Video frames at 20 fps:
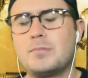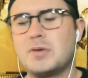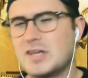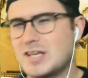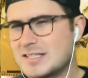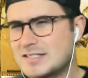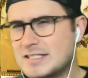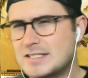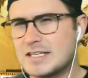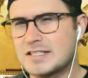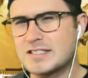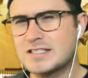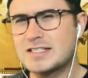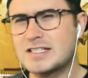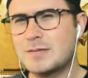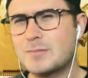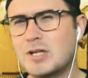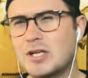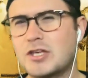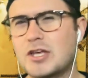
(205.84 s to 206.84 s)
Because it doesn't
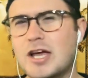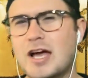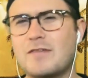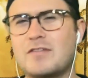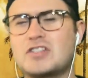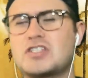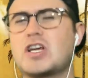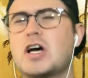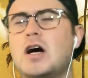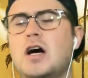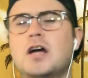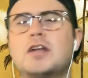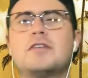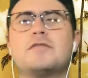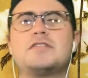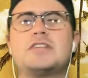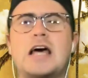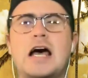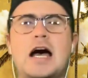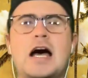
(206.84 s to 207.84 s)
seem like you have a ton
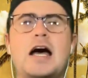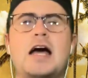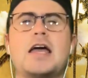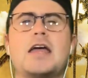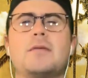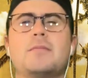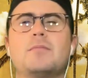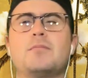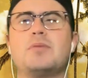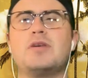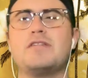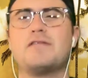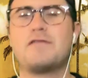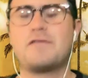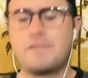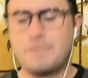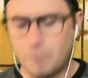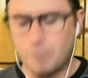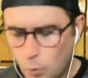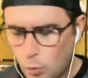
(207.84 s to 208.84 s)
of time
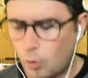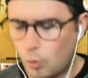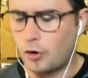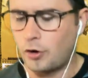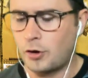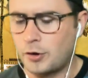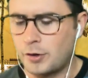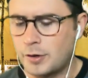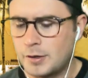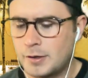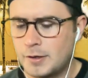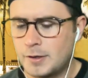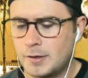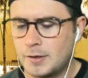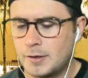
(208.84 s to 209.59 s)
before